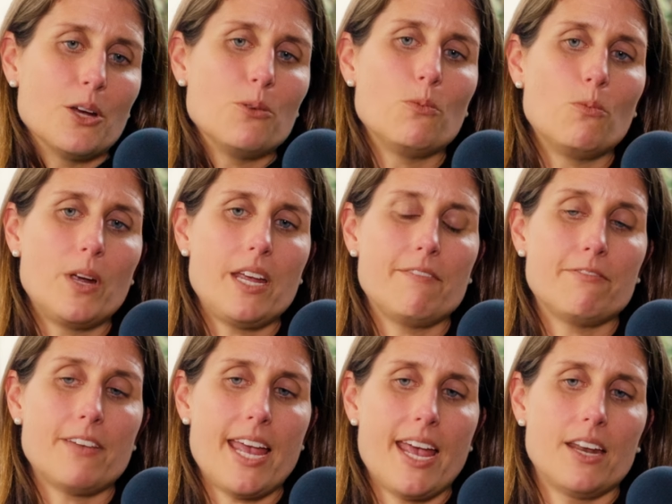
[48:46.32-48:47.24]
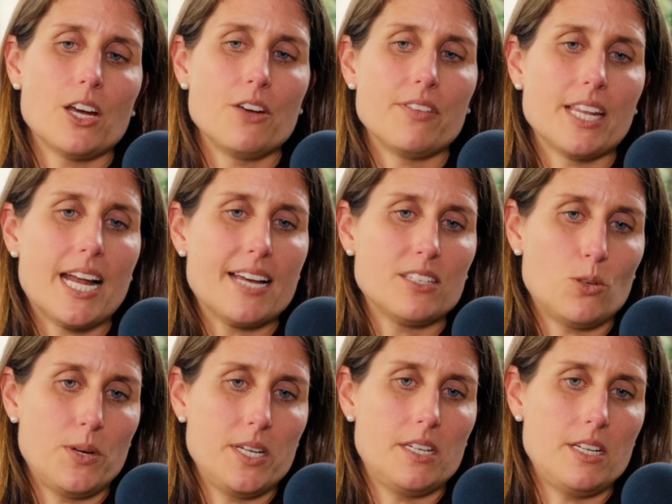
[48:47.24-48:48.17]
we've had over the last
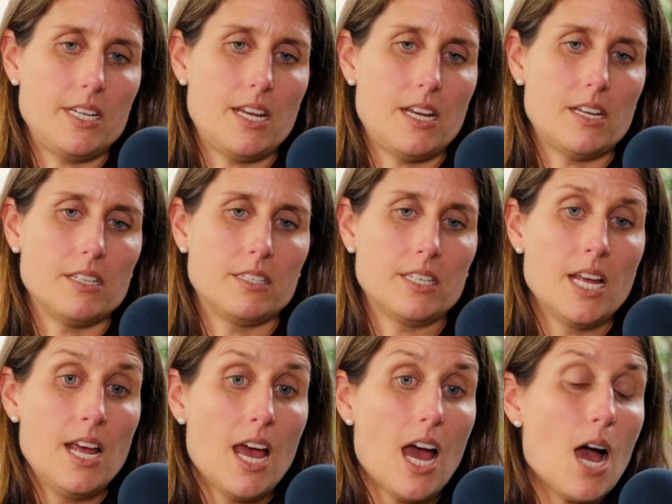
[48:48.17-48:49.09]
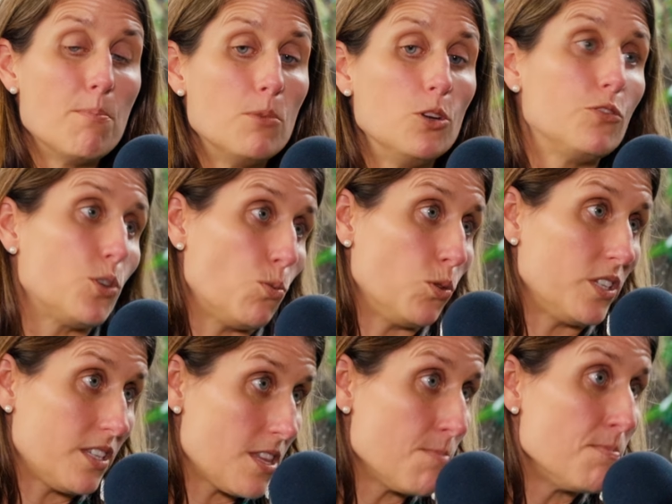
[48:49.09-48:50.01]
20 years a move
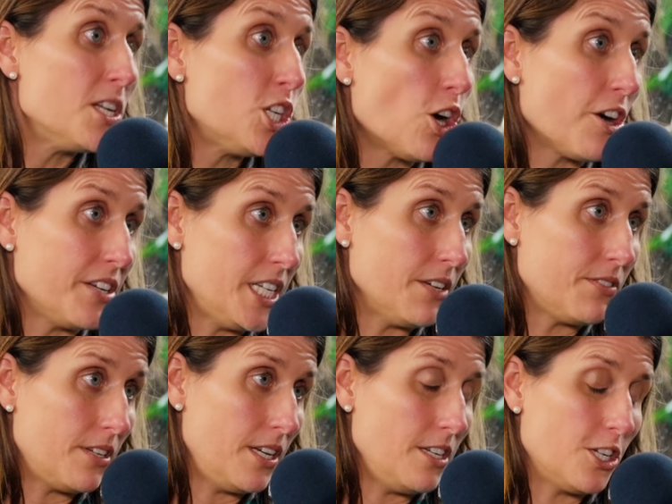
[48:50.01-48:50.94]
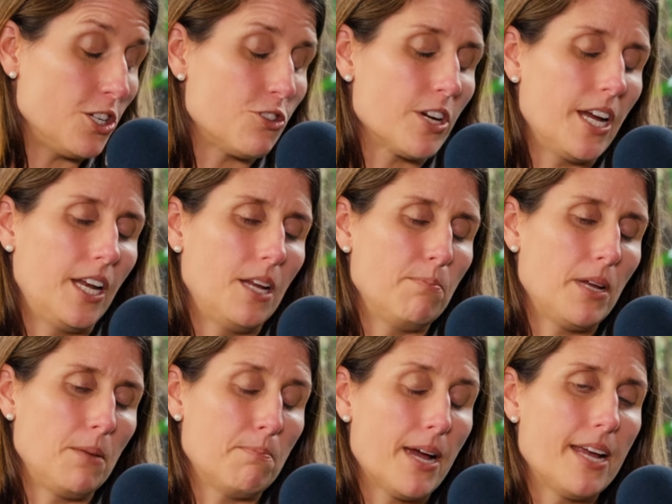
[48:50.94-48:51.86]
towards the majority of teacher training
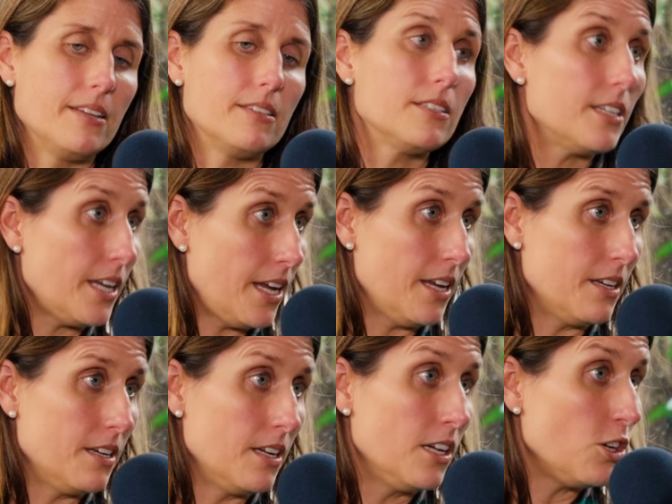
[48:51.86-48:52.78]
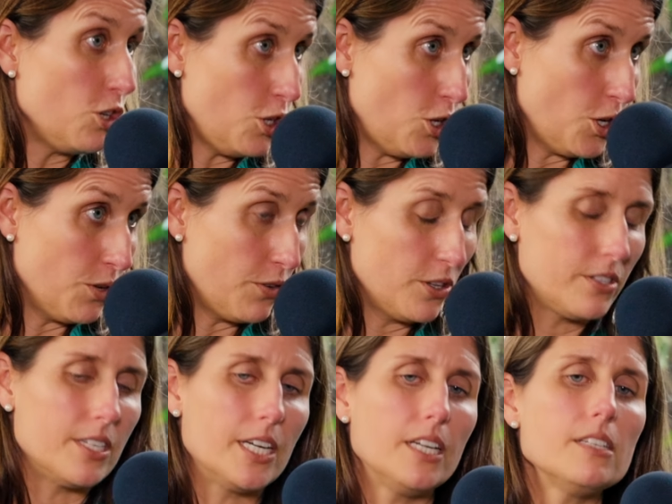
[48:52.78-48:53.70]
being based in
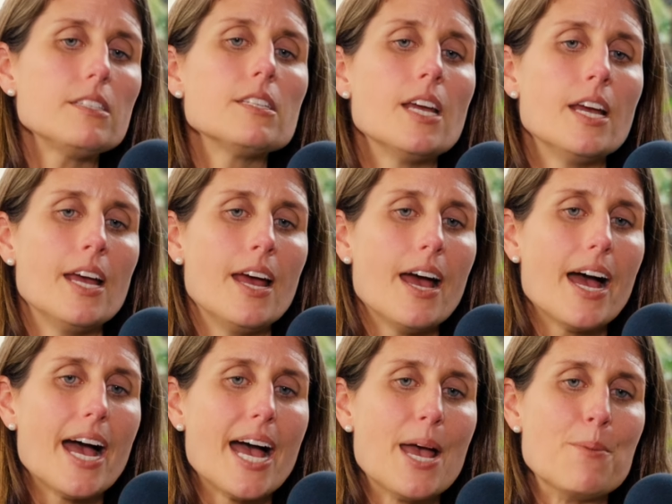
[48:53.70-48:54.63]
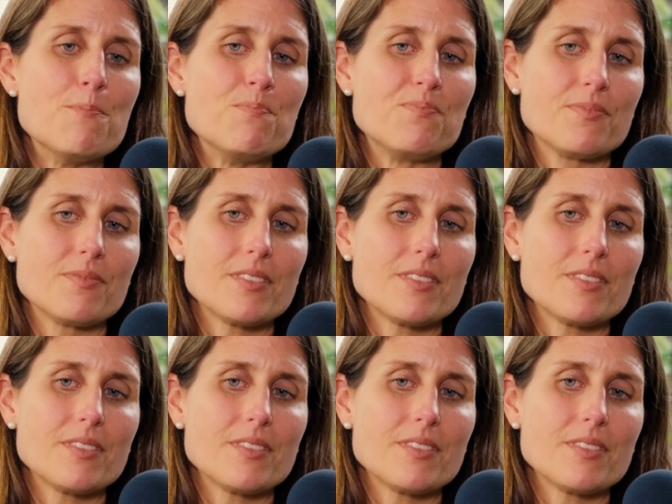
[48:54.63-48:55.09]
universities. And